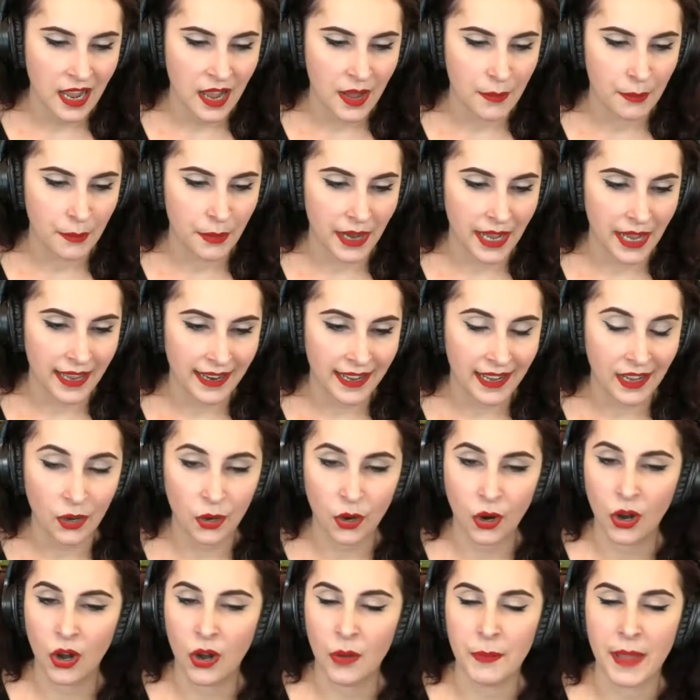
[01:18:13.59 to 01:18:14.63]
But
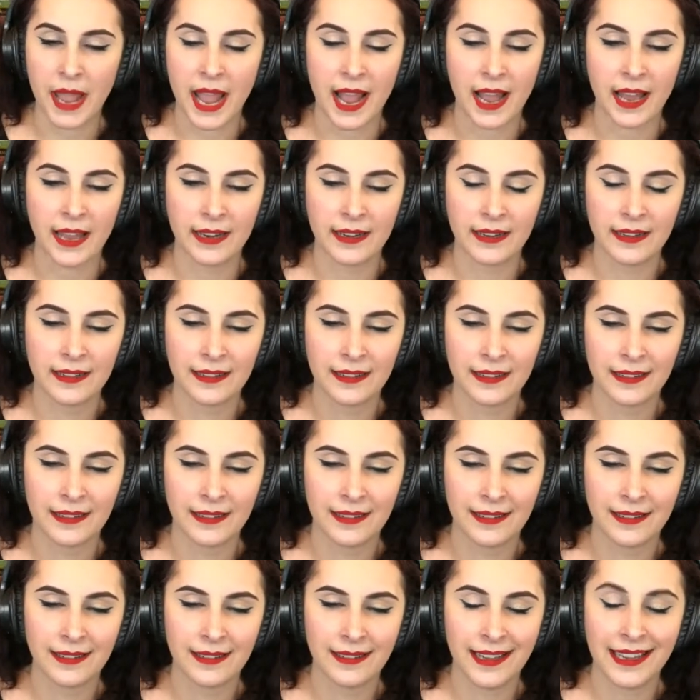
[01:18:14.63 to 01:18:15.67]
oh man,
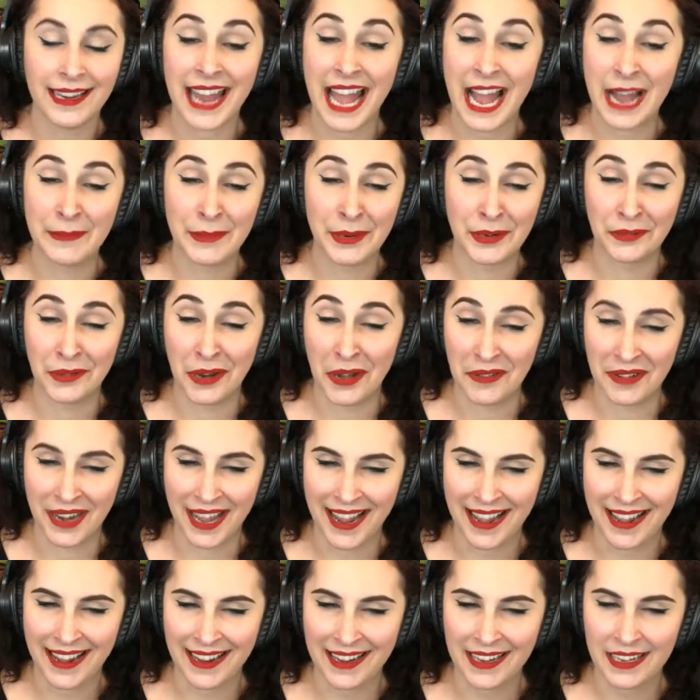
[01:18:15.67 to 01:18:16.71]
an
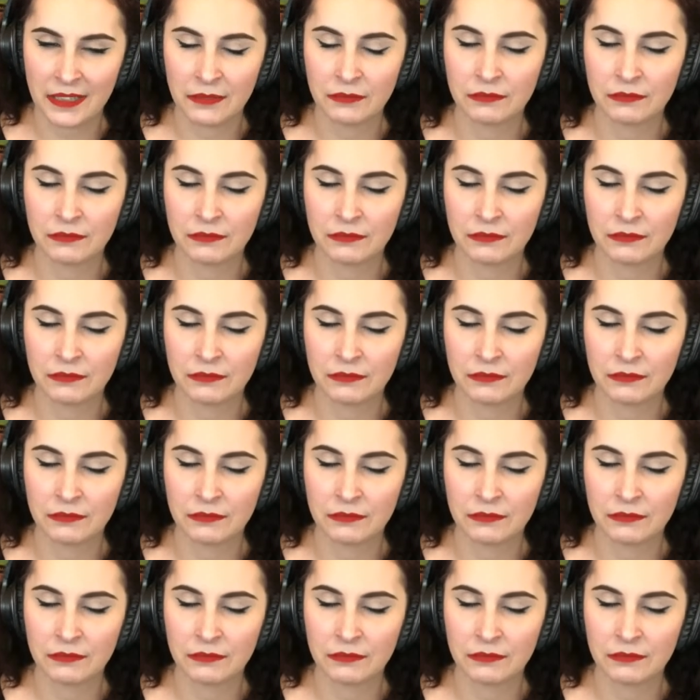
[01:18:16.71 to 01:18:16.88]
Amarone.